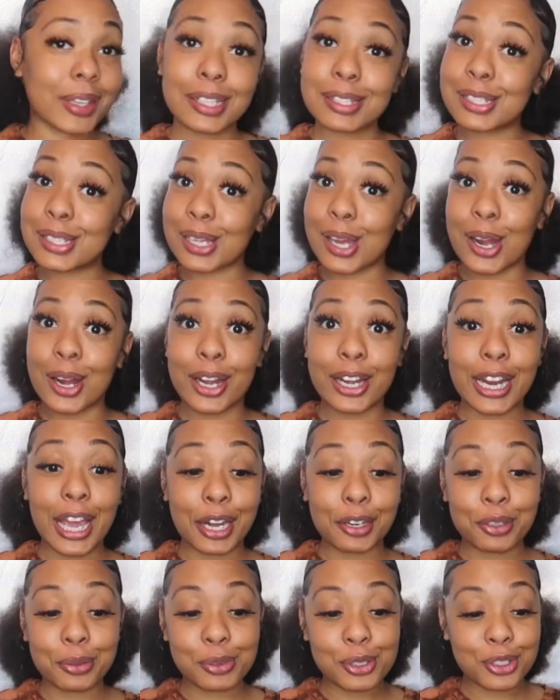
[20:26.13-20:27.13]
Sorry,
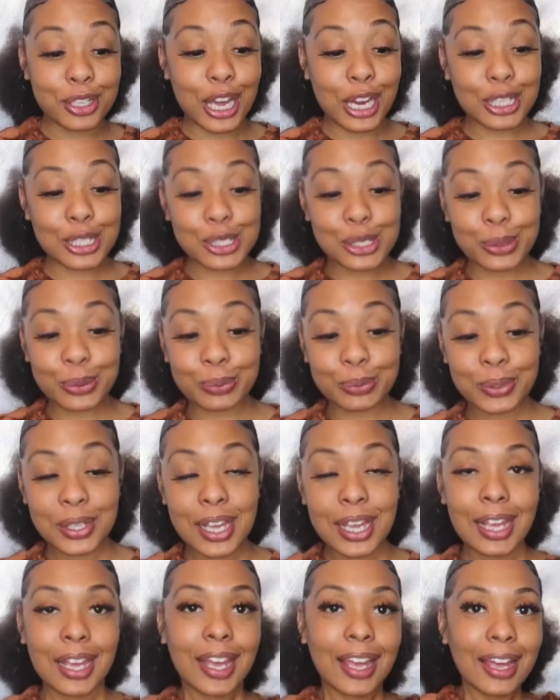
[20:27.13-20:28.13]
gotta do what you gotta
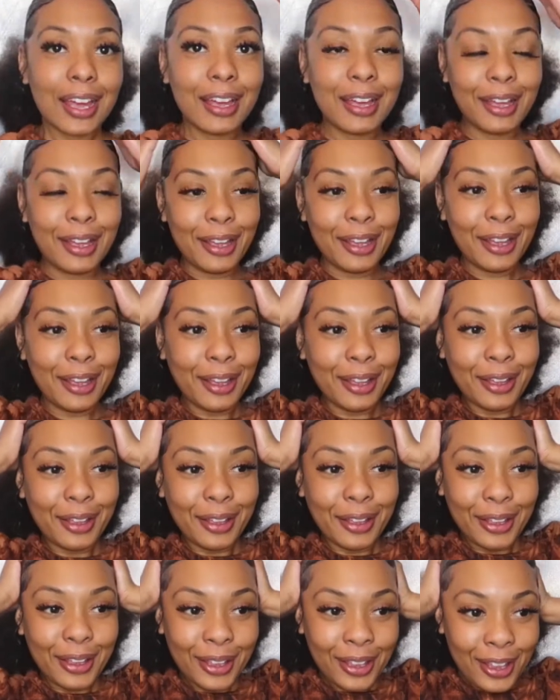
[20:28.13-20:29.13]
do.
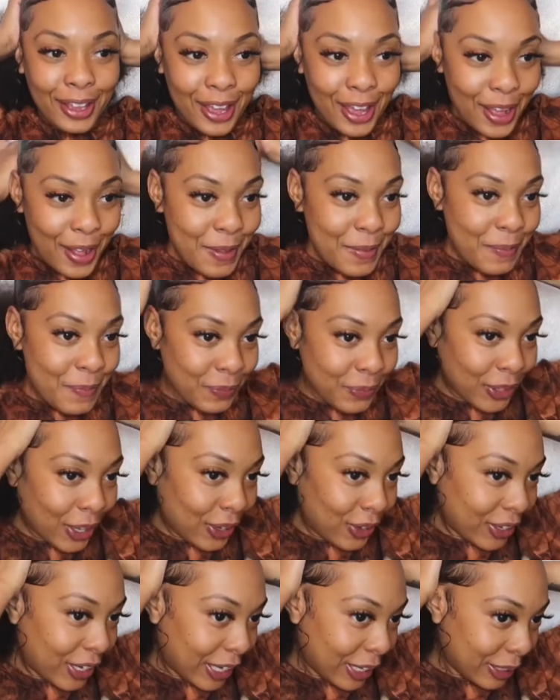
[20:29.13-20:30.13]

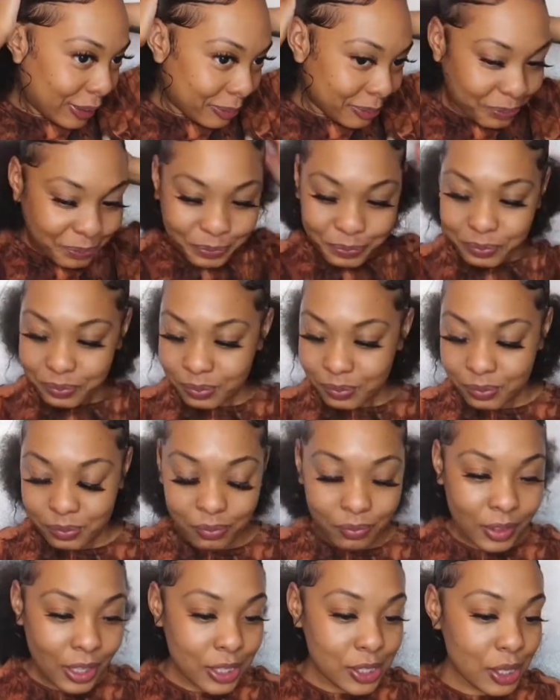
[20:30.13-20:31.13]
Okay,
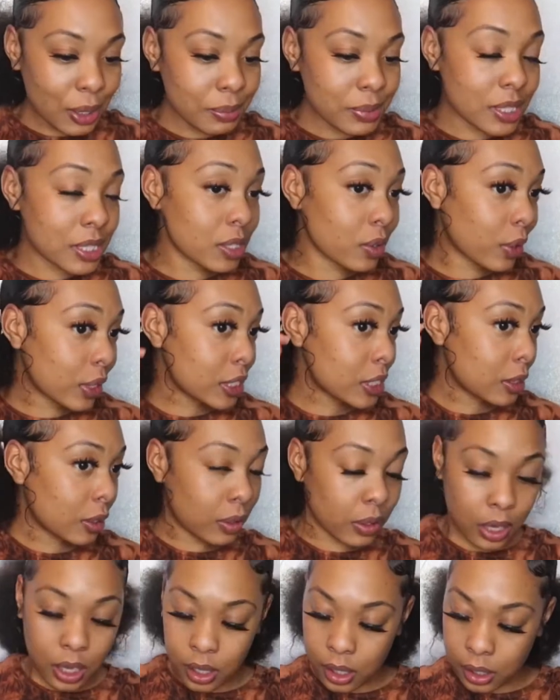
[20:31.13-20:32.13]
so I'm just going to